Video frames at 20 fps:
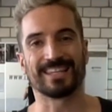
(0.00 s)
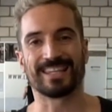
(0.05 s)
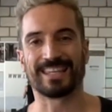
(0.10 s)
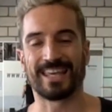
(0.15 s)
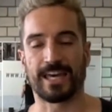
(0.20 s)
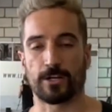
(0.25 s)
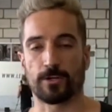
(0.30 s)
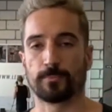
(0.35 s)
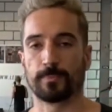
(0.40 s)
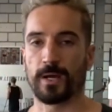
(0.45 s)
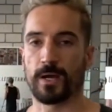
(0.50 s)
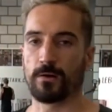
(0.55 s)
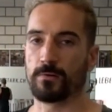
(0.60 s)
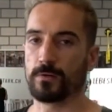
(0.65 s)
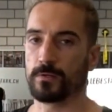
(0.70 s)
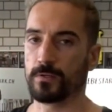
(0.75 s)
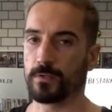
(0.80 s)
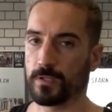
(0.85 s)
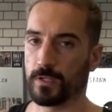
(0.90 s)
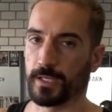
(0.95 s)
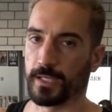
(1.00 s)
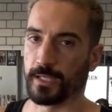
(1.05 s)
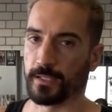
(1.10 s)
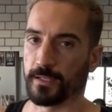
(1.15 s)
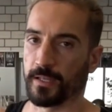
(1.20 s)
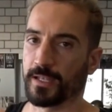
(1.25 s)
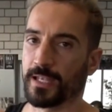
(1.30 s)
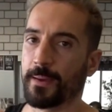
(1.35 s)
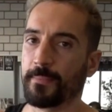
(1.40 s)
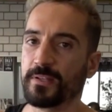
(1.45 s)
kettlebell clean.
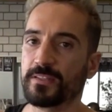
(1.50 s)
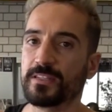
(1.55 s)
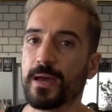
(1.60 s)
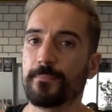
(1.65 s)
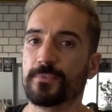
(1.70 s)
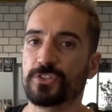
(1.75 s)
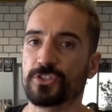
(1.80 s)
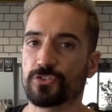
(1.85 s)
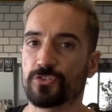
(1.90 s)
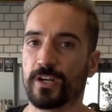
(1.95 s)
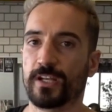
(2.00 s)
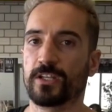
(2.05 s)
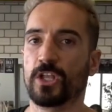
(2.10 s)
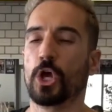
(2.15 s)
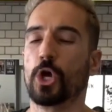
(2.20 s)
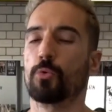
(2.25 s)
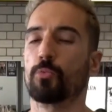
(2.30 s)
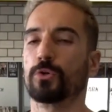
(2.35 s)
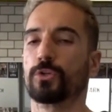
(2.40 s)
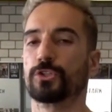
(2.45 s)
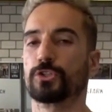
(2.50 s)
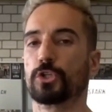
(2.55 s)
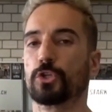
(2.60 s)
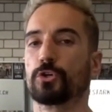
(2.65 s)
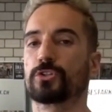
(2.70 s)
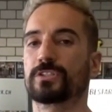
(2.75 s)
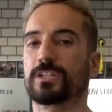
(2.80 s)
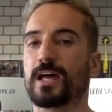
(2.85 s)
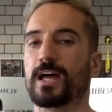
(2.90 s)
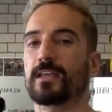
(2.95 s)
And let me demonstrate what it
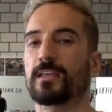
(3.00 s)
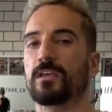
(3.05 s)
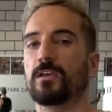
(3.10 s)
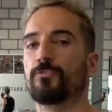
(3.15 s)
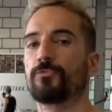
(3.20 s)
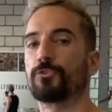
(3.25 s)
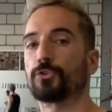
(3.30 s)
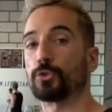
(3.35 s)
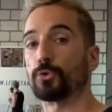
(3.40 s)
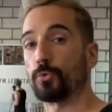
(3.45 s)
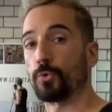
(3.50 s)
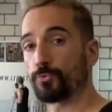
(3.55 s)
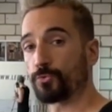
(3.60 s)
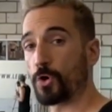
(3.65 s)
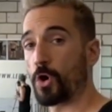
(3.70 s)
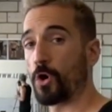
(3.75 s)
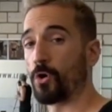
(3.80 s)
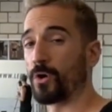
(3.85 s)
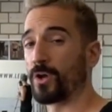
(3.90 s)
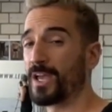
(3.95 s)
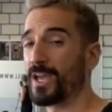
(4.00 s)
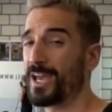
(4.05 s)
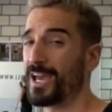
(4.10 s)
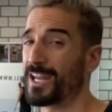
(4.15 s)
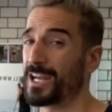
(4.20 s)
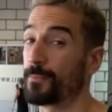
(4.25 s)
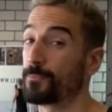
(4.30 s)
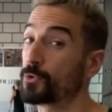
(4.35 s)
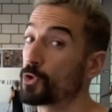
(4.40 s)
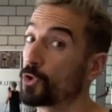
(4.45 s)
looks like if you do it wrong.
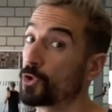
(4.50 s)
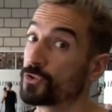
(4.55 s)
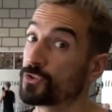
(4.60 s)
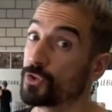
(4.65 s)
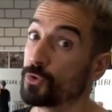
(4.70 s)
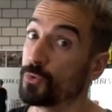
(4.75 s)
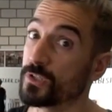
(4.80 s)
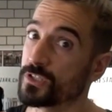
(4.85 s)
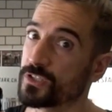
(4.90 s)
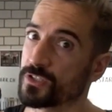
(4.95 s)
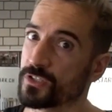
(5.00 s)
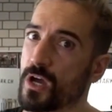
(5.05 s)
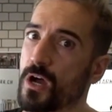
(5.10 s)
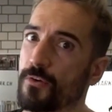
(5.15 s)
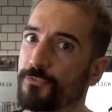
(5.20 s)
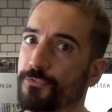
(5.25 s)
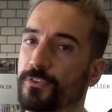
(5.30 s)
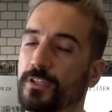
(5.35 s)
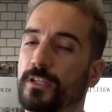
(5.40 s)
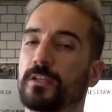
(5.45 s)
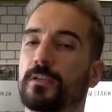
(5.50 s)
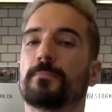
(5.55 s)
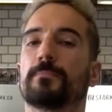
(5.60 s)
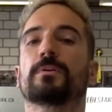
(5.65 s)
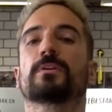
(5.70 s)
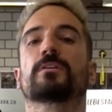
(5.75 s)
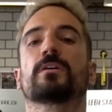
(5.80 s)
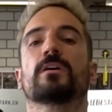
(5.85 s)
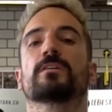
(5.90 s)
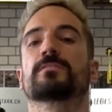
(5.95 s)
And I'm gonna do it softly
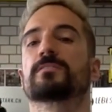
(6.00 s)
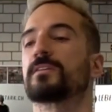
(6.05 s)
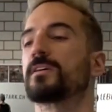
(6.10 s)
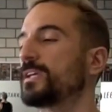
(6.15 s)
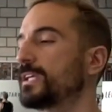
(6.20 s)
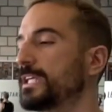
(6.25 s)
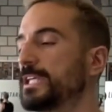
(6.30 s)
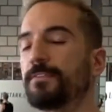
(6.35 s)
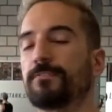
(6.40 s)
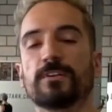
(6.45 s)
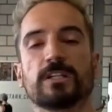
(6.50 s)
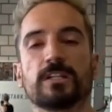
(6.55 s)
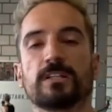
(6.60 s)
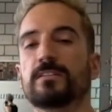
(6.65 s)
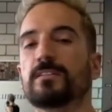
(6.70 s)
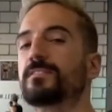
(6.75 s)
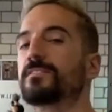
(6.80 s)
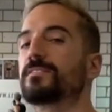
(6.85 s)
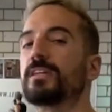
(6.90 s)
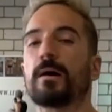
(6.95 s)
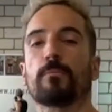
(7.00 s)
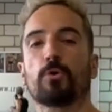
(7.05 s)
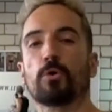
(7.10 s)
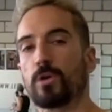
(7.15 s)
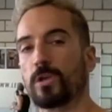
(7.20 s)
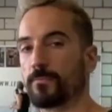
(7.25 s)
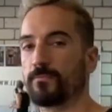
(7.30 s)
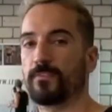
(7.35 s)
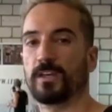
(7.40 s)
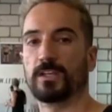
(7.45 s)
because even in these
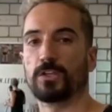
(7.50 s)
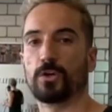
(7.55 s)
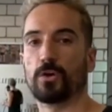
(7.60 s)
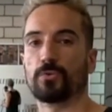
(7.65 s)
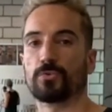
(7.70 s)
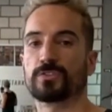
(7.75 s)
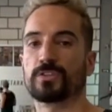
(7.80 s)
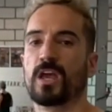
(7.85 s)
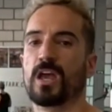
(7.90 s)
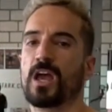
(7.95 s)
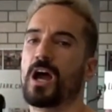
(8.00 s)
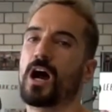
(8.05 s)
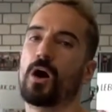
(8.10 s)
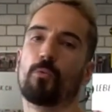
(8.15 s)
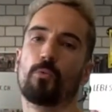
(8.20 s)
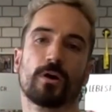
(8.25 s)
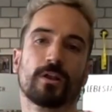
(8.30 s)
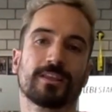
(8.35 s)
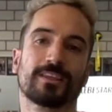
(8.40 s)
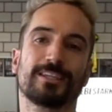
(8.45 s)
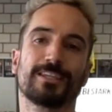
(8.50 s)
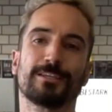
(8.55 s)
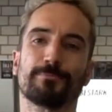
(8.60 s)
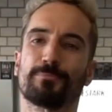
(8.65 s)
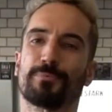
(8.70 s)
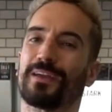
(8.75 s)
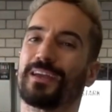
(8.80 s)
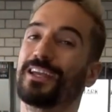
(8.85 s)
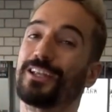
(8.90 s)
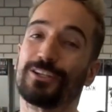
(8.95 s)
demoing videos, I wanna keep
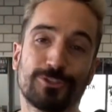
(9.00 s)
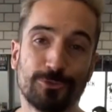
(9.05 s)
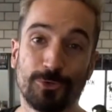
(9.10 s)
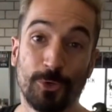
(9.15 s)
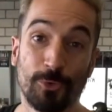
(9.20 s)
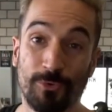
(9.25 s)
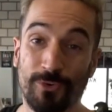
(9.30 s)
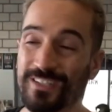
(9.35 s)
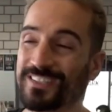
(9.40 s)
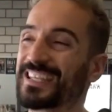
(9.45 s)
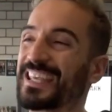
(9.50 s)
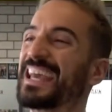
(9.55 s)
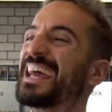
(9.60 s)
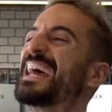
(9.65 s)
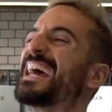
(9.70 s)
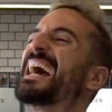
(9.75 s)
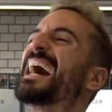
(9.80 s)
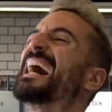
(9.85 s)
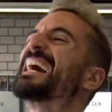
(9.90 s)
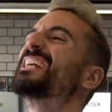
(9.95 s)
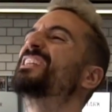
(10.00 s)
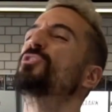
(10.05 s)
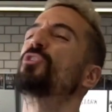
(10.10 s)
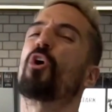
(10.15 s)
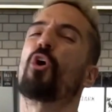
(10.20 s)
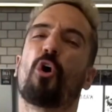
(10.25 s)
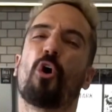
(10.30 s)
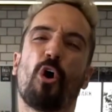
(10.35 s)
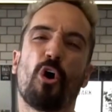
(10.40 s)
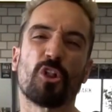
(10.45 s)
injury risk at
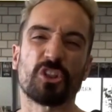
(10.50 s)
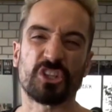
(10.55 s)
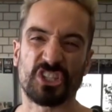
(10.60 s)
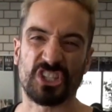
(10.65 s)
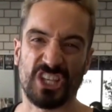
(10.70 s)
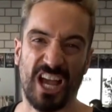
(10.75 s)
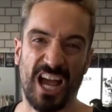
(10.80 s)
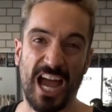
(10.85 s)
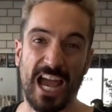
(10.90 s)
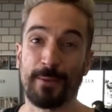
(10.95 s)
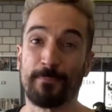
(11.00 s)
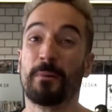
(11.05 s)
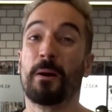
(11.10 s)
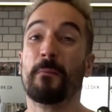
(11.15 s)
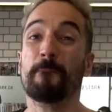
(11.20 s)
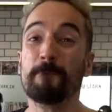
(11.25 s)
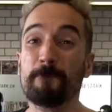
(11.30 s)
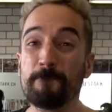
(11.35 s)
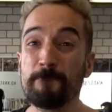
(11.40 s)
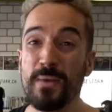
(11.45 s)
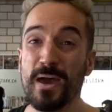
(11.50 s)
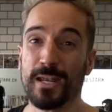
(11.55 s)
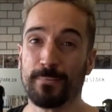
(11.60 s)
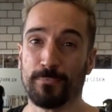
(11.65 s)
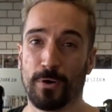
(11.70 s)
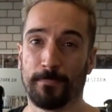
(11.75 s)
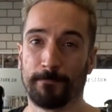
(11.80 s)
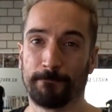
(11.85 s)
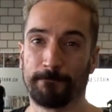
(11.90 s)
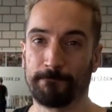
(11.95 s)
an all-time
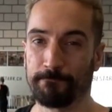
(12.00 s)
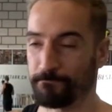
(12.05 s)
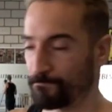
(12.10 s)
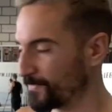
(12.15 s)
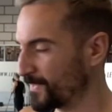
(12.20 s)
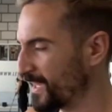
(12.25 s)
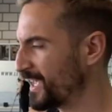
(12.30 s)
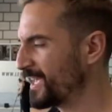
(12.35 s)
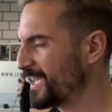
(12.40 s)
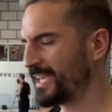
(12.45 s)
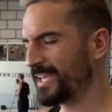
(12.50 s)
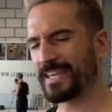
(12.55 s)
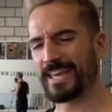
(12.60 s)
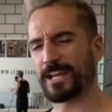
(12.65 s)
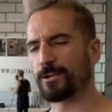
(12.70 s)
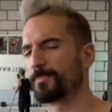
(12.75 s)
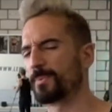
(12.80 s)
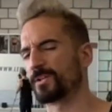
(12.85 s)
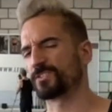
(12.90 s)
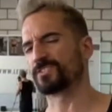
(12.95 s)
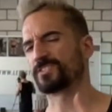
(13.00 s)
minimum. Kettlebell